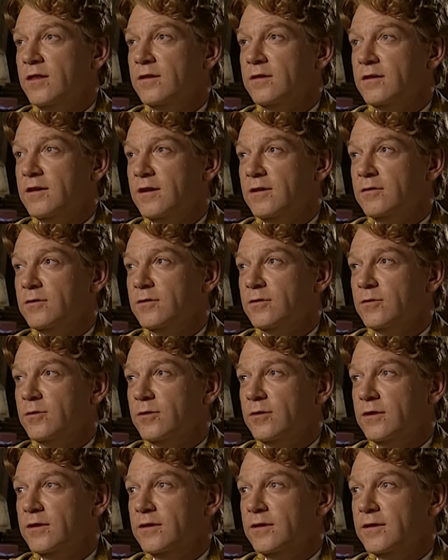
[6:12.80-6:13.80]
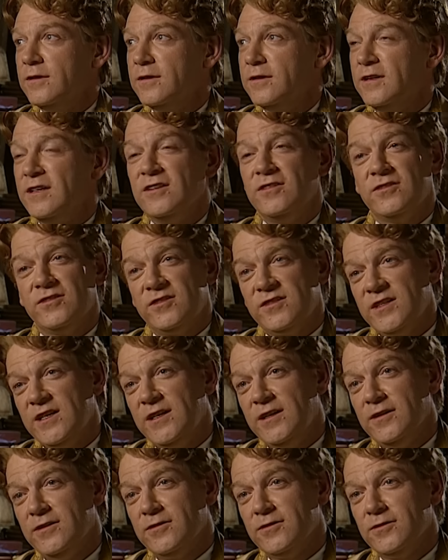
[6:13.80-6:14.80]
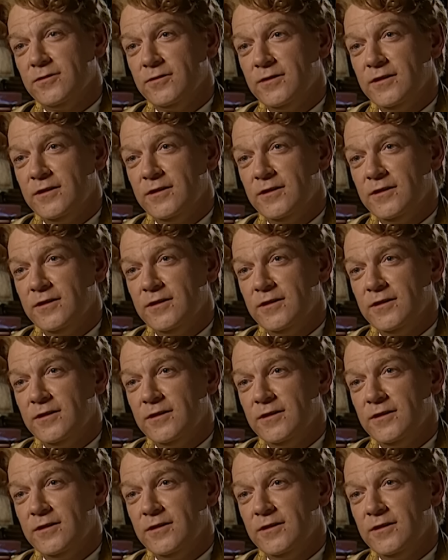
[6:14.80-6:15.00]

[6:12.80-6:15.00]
that Gilderoy uh, intercedes or